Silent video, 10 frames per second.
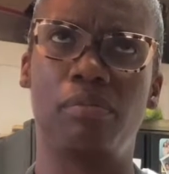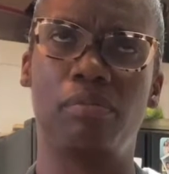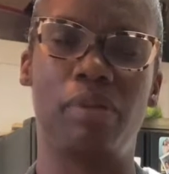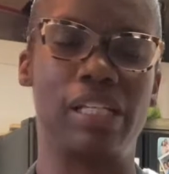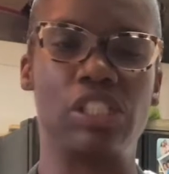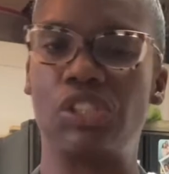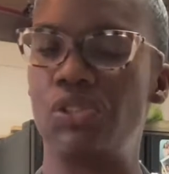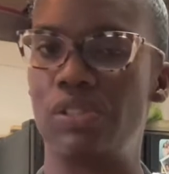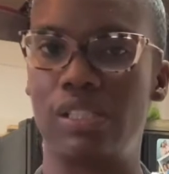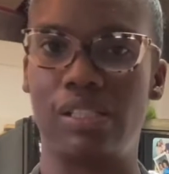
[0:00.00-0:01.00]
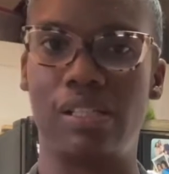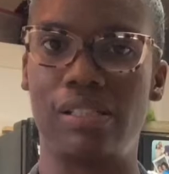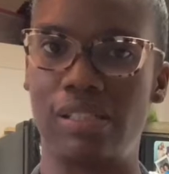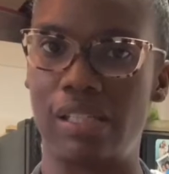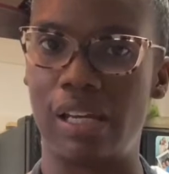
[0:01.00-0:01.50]
places use a
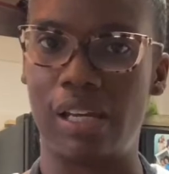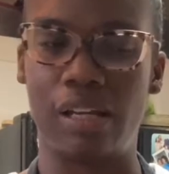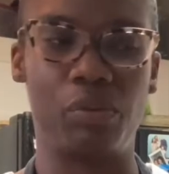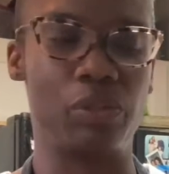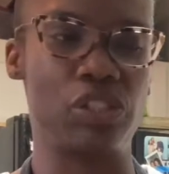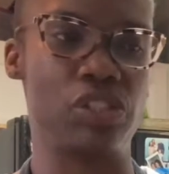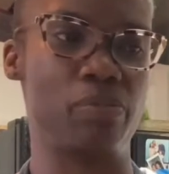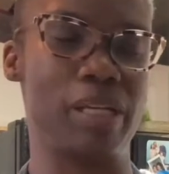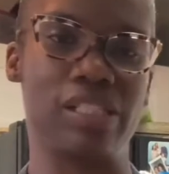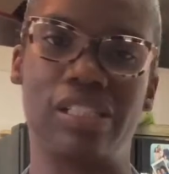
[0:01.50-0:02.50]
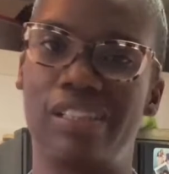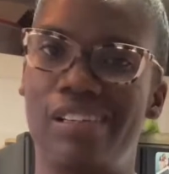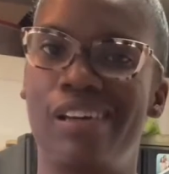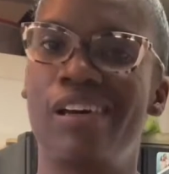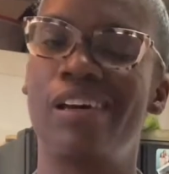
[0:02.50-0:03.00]
seitan, which is basically the
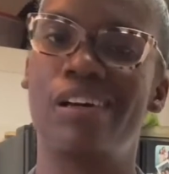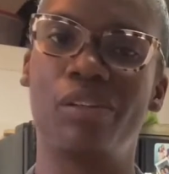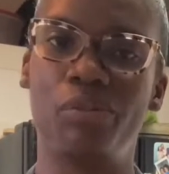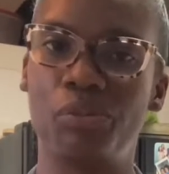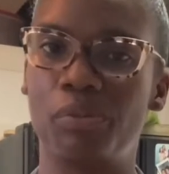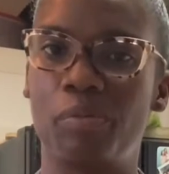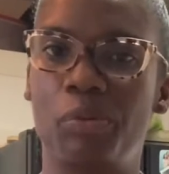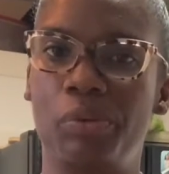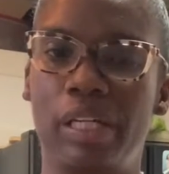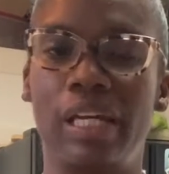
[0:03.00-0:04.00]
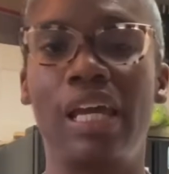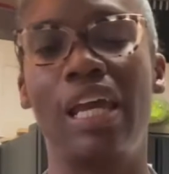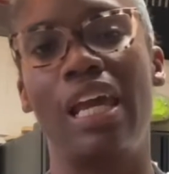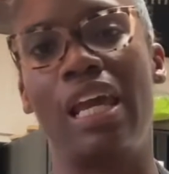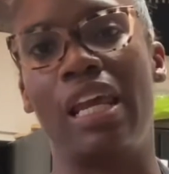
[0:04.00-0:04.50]
gluten from the wheat.
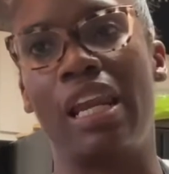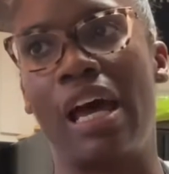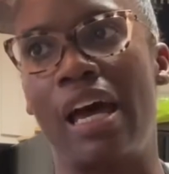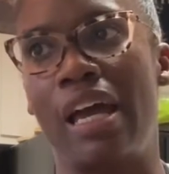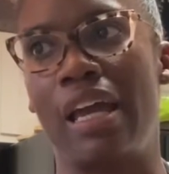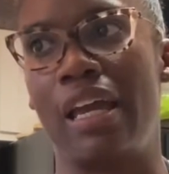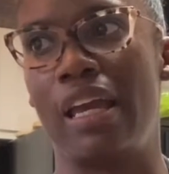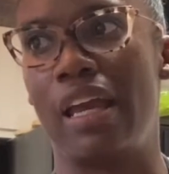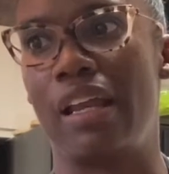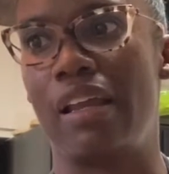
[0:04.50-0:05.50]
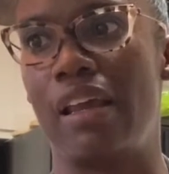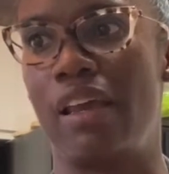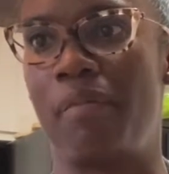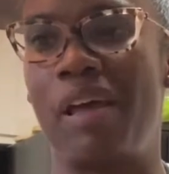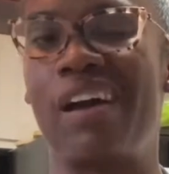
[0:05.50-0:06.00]
And I
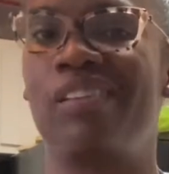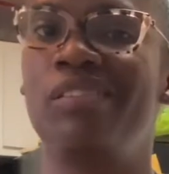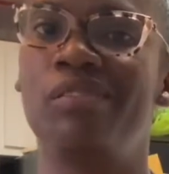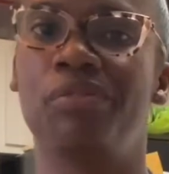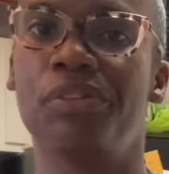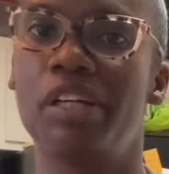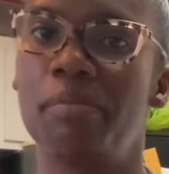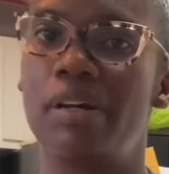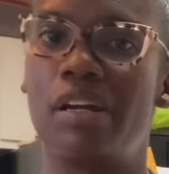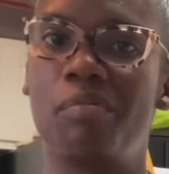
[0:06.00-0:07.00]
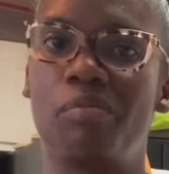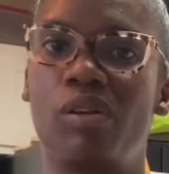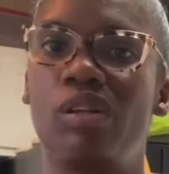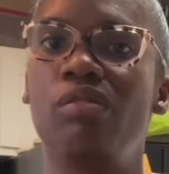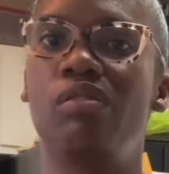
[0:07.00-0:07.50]
am not gluten-free, but I'm
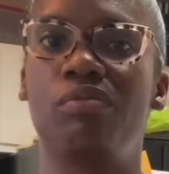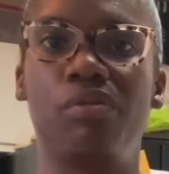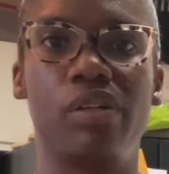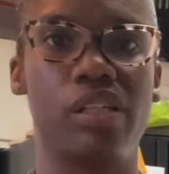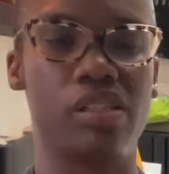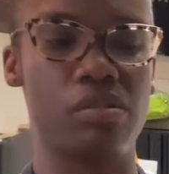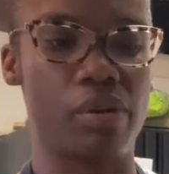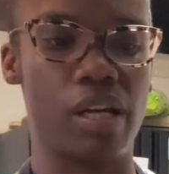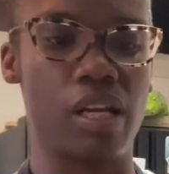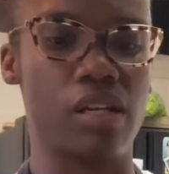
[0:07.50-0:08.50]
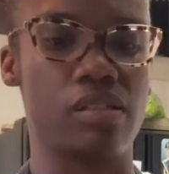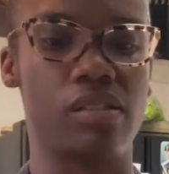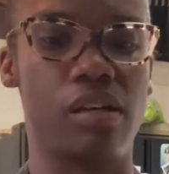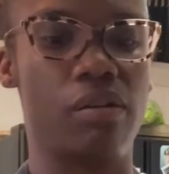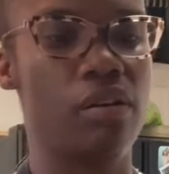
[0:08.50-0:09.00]
gluten avoidance right now.
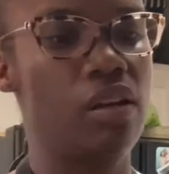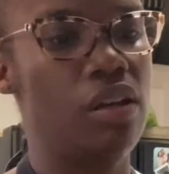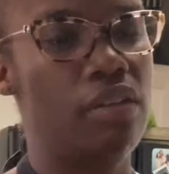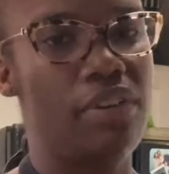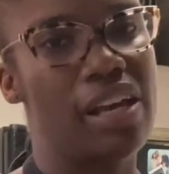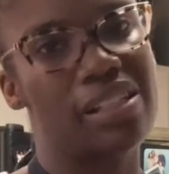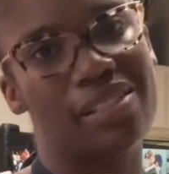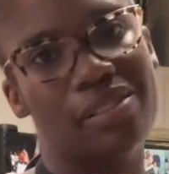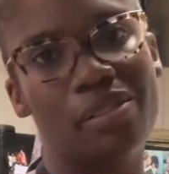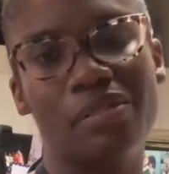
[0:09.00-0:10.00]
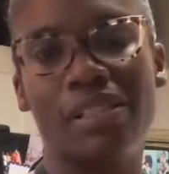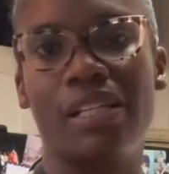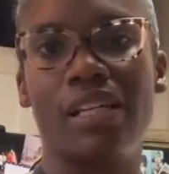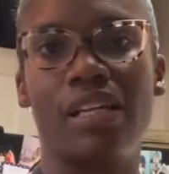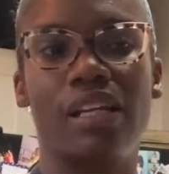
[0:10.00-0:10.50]
So if it has gluten
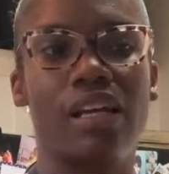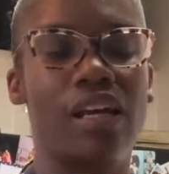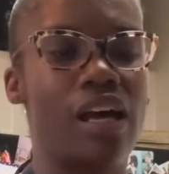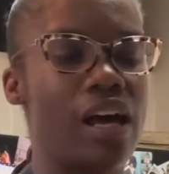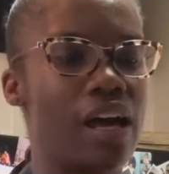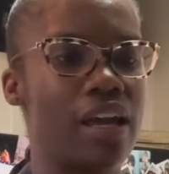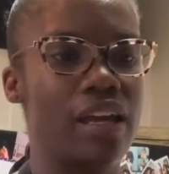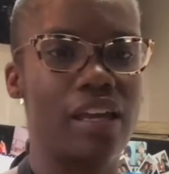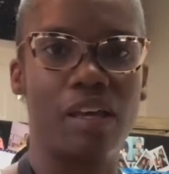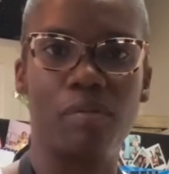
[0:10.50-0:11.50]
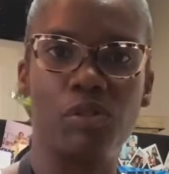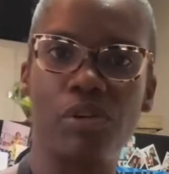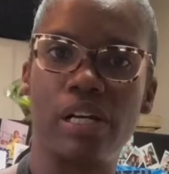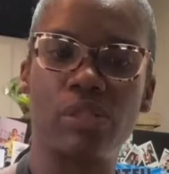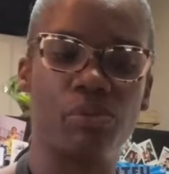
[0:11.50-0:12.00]
in it, I am
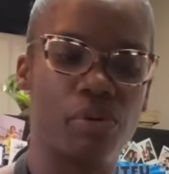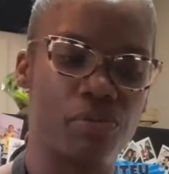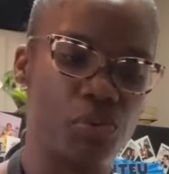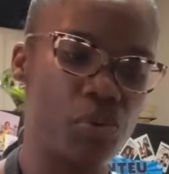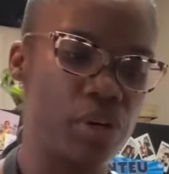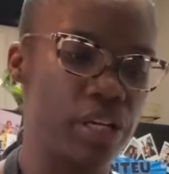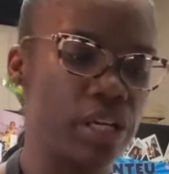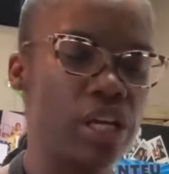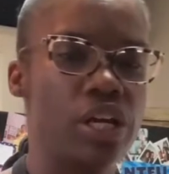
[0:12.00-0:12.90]
trying to avoid